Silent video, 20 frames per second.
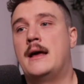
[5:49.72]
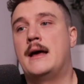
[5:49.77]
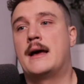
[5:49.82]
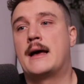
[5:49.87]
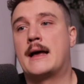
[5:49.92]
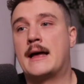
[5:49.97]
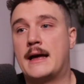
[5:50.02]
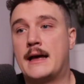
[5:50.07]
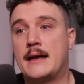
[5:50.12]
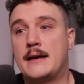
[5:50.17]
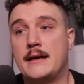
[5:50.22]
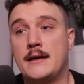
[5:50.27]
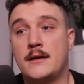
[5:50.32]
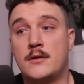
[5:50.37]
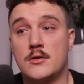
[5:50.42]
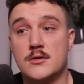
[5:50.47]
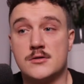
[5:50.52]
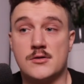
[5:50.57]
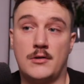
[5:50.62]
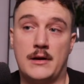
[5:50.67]
And it
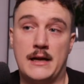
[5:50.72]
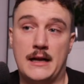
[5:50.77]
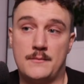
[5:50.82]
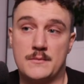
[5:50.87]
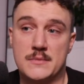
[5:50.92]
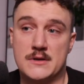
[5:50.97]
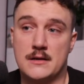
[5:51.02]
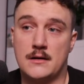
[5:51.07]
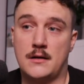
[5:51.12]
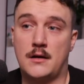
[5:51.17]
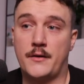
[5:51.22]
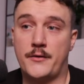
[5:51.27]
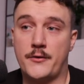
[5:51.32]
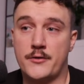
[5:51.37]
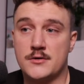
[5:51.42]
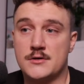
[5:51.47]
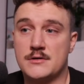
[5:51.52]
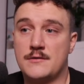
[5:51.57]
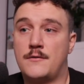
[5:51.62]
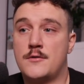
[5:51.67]
also helps
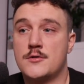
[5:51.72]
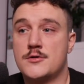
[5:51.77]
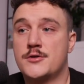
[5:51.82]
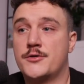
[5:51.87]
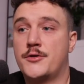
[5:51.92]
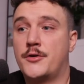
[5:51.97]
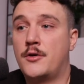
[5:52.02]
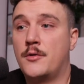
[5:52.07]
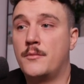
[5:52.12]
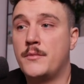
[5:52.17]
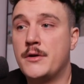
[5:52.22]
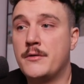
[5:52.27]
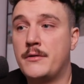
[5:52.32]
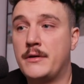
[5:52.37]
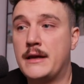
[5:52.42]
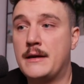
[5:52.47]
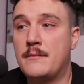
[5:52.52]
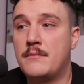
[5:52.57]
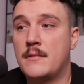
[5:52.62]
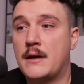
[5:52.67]
others foster
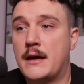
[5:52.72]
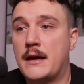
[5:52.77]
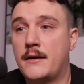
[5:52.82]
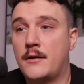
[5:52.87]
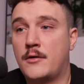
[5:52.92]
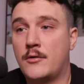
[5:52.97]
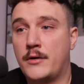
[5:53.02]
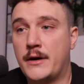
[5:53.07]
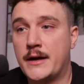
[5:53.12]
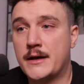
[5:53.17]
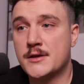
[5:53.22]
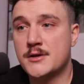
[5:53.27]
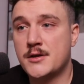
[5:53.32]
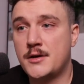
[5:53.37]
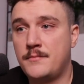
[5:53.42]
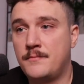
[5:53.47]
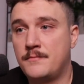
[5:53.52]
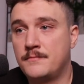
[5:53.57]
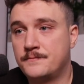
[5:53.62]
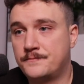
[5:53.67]
community and
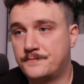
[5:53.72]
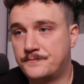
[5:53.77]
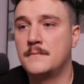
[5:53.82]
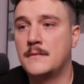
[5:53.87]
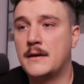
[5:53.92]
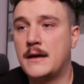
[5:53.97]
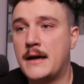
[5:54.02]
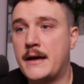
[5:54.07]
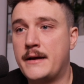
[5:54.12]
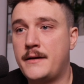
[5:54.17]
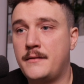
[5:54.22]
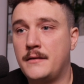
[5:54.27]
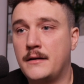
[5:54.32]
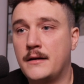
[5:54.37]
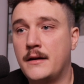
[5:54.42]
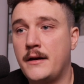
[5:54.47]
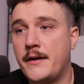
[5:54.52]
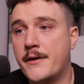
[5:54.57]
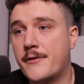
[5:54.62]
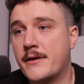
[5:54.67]
connection, and
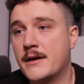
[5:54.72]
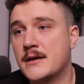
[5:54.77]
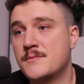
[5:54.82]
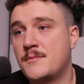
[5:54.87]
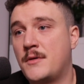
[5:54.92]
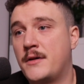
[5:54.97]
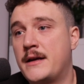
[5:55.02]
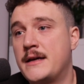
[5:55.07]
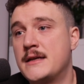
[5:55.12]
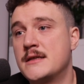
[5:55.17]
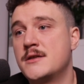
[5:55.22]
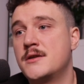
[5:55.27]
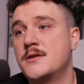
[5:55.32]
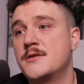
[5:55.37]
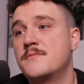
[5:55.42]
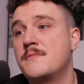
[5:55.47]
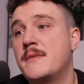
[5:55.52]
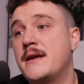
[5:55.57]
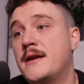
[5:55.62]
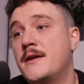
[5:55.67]
clear
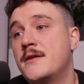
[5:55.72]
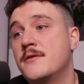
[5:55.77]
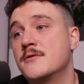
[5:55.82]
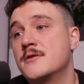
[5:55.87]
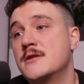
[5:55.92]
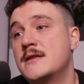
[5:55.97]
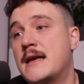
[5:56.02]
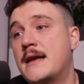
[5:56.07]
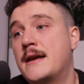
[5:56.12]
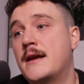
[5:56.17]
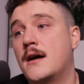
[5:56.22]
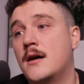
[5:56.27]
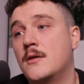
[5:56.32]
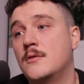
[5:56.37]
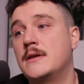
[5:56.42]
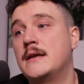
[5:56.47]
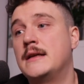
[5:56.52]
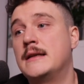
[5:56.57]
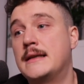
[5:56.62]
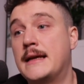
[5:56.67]
explanations make you stand
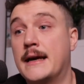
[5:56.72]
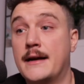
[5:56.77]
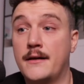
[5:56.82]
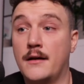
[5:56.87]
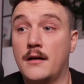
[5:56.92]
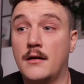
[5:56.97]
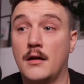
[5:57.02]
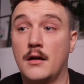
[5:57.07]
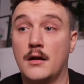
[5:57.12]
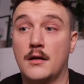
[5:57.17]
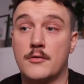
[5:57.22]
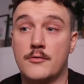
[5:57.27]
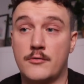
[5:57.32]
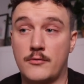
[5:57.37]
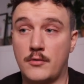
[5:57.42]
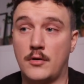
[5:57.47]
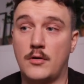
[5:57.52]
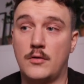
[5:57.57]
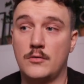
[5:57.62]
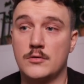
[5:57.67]
out in technical
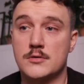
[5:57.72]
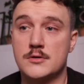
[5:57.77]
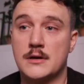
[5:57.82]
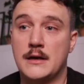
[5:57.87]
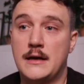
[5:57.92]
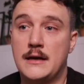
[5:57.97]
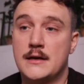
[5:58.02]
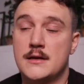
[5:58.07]
roles.